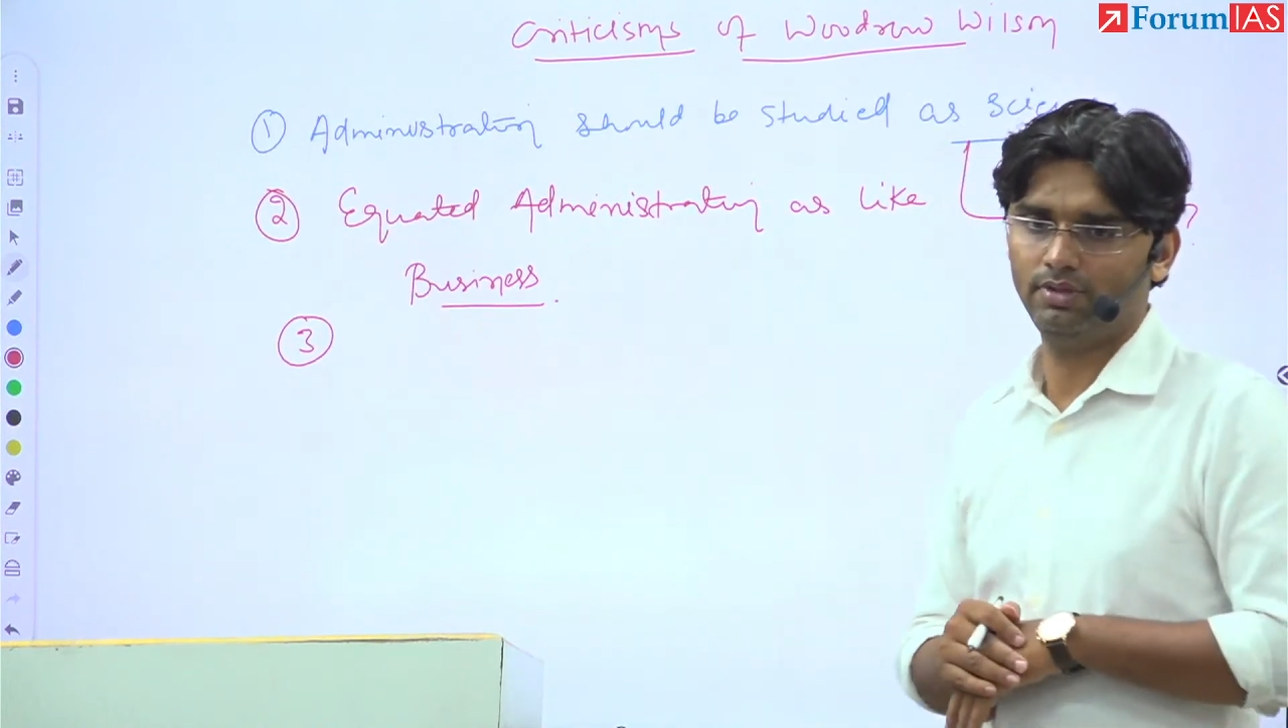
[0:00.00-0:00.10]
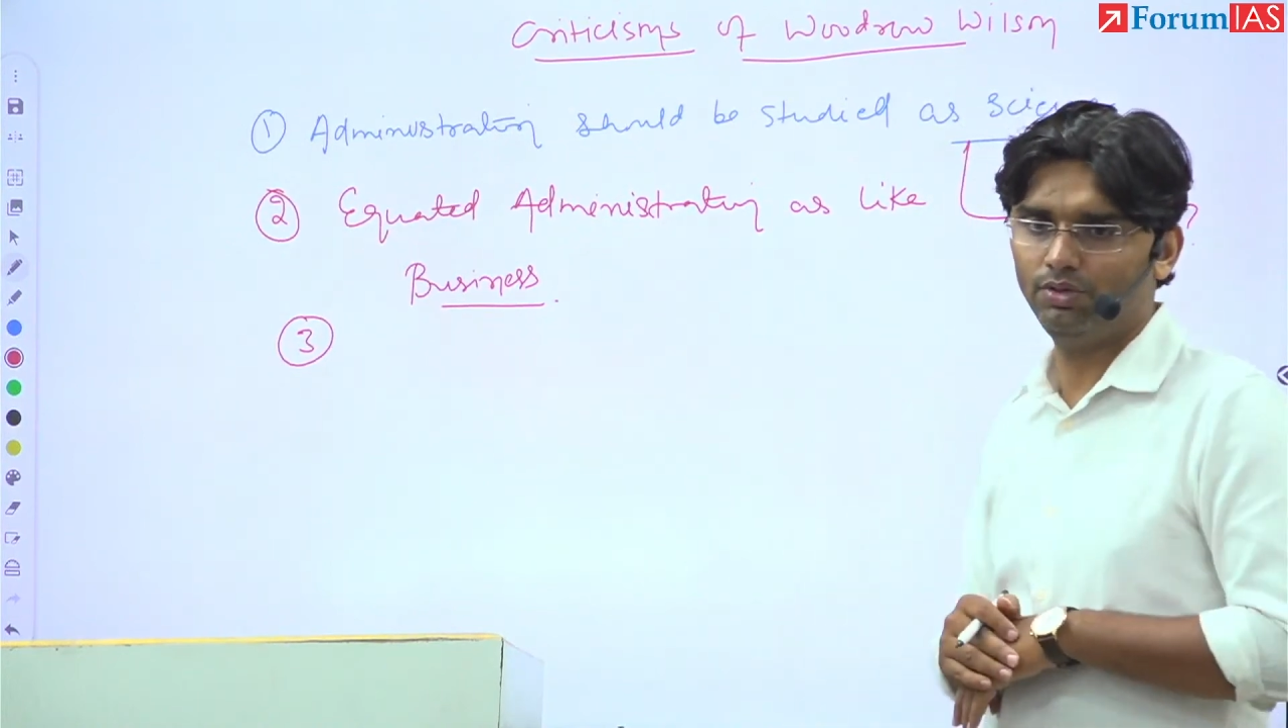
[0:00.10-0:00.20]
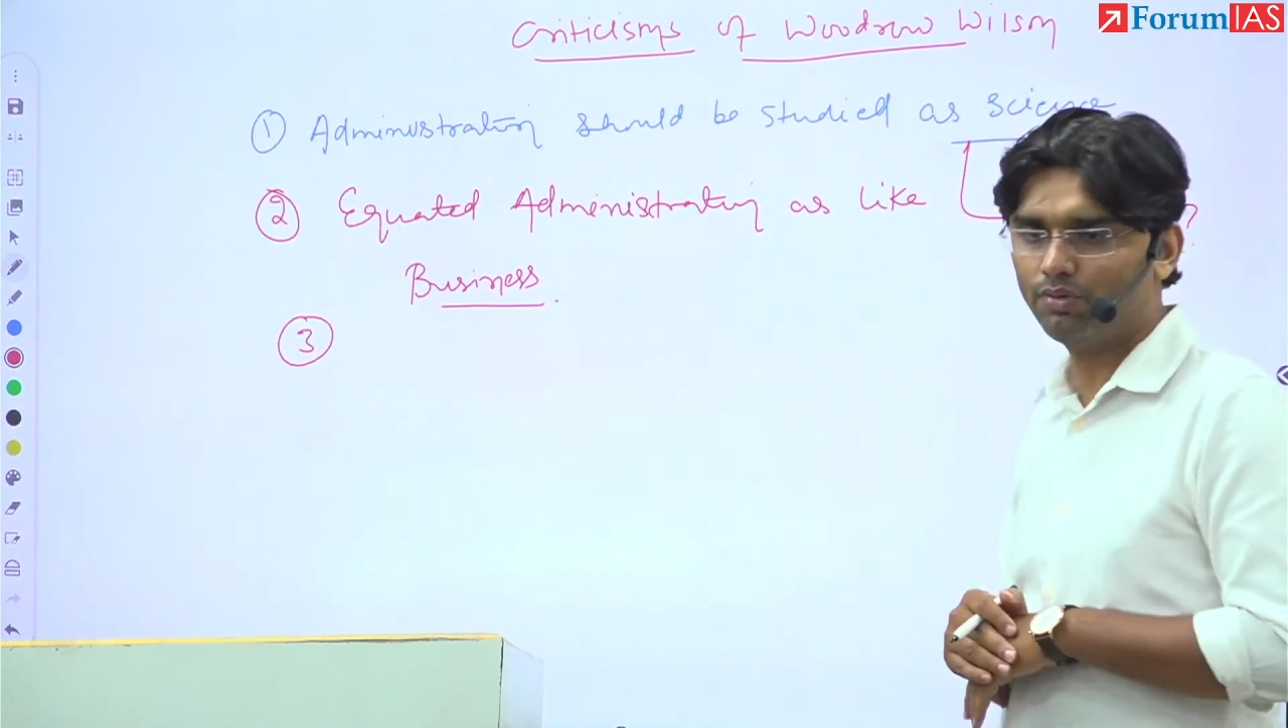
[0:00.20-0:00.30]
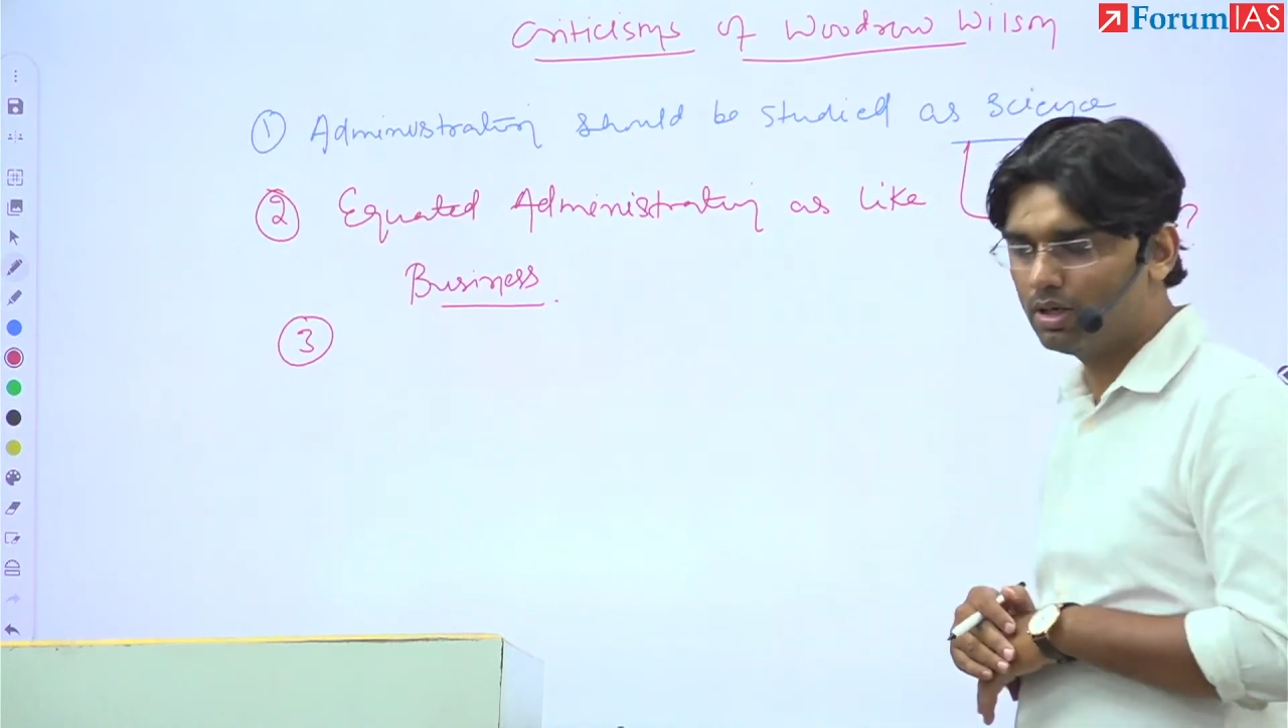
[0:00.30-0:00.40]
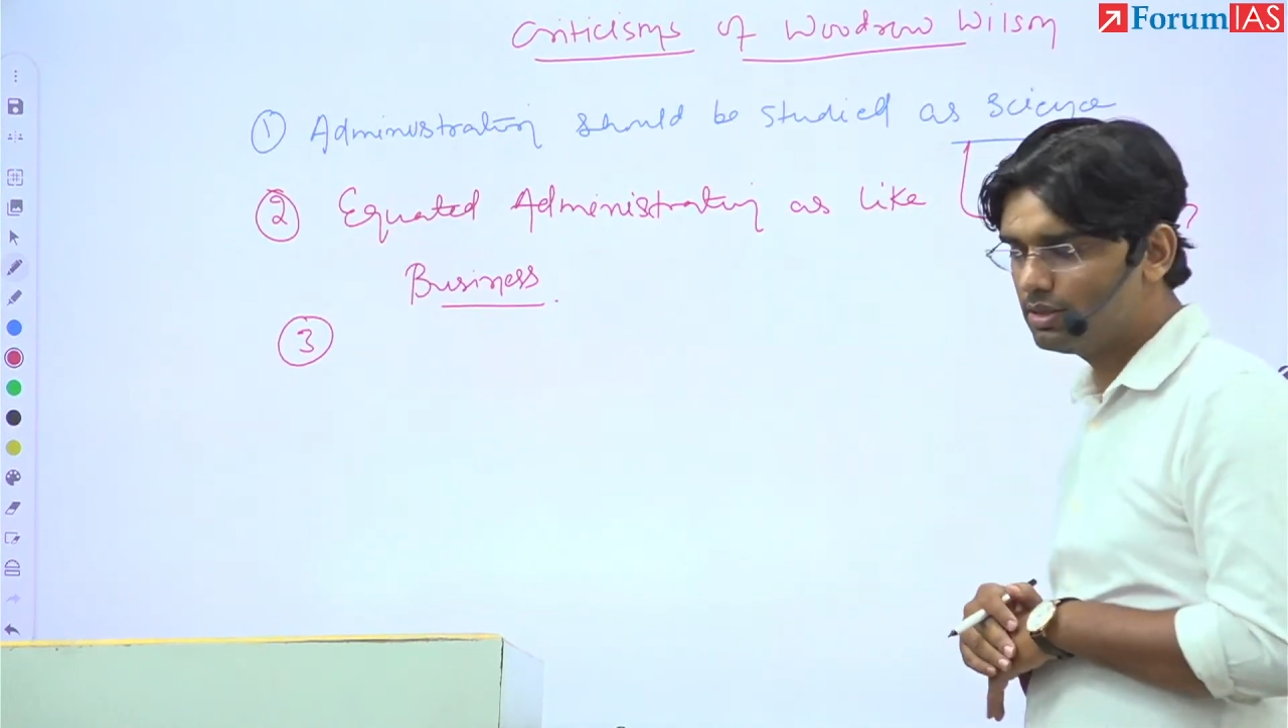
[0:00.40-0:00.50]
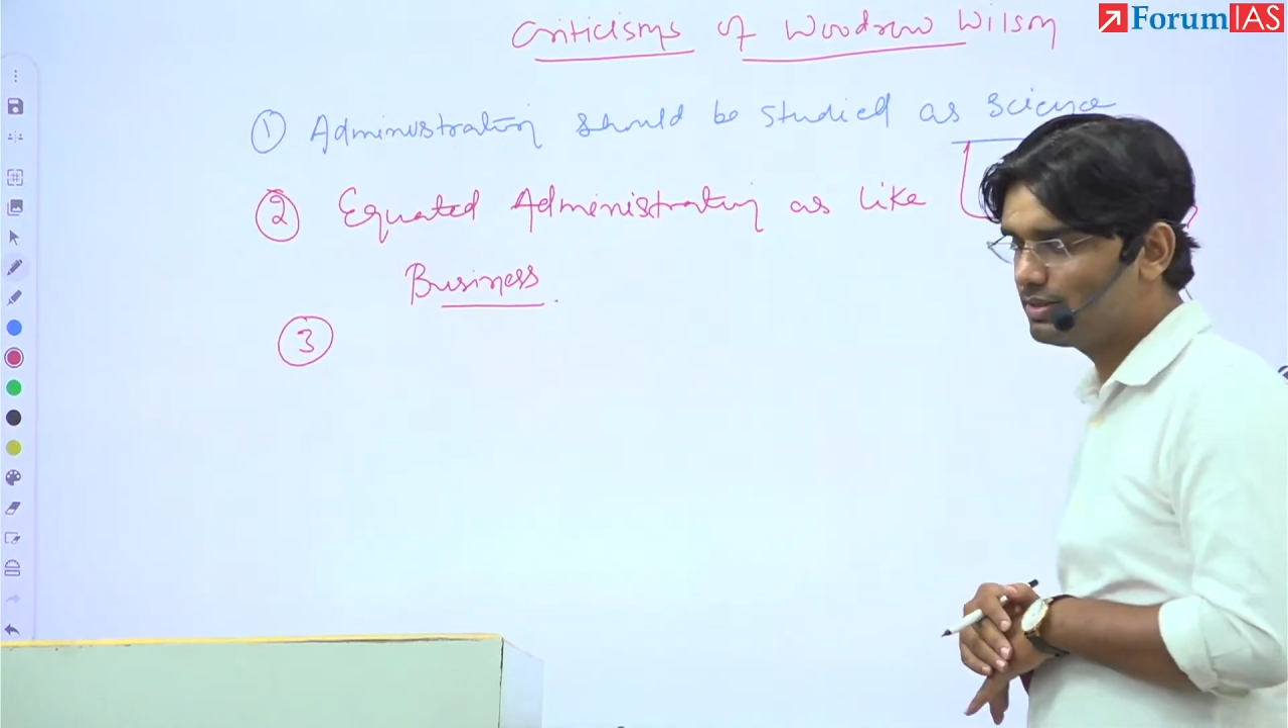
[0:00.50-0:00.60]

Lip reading: You can't